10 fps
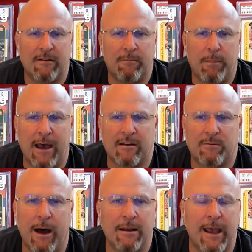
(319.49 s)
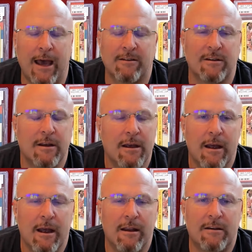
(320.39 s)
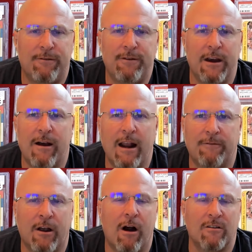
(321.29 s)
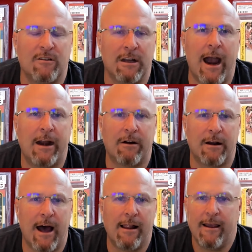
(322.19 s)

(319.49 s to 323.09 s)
past podcasts, to figure out if the card's a 9 or not.